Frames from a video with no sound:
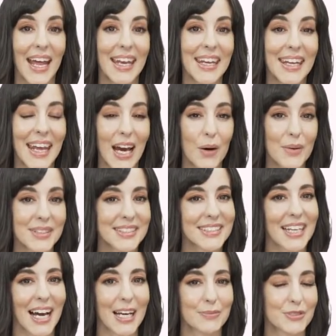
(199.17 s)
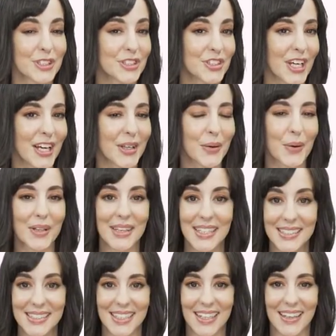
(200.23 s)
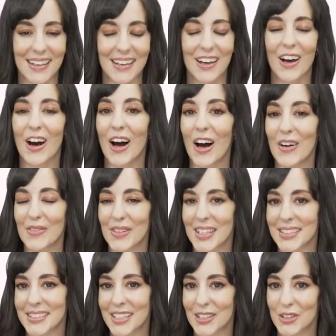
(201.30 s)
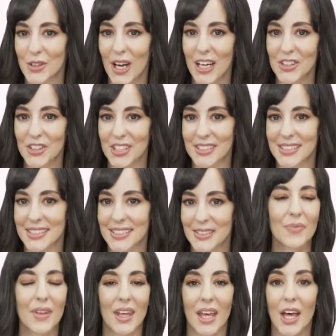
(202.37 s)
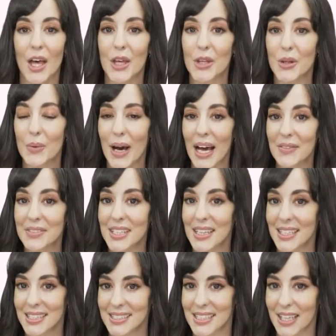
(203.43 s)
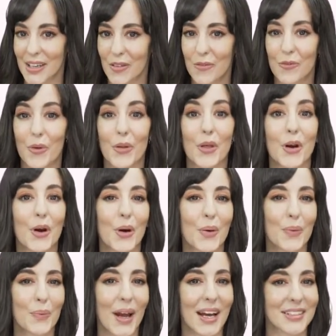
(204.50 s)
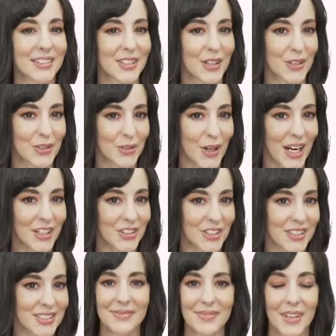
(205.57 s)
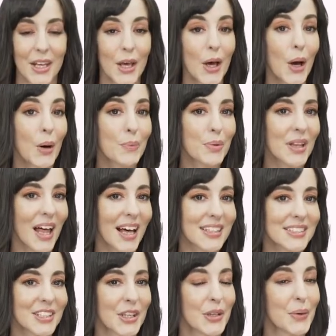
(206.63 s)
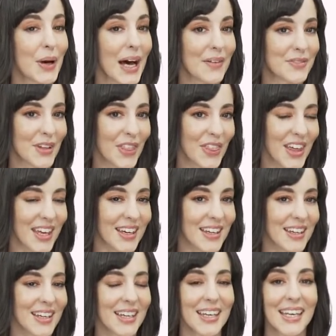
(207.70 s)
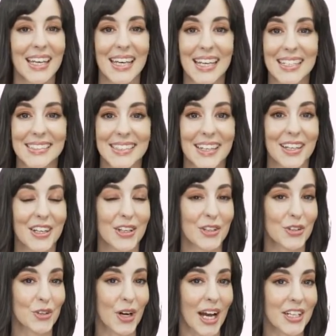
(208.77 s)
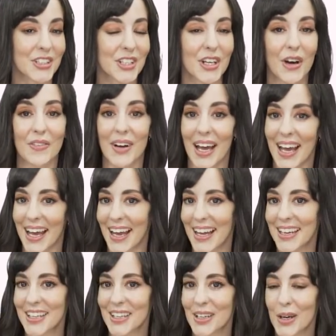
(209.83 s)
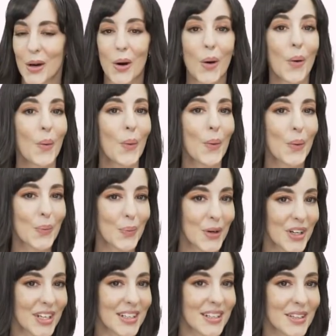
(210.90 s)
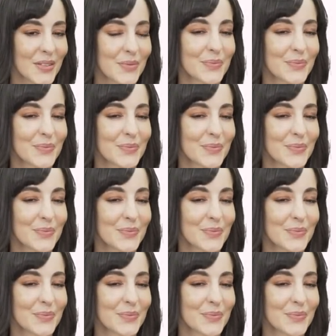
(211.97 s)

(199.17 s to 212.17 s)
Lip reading: Now it's time to check your listening of these contractions. You have to listen for the correct contractions. Plus, you have to think, is it a contraction of had or would?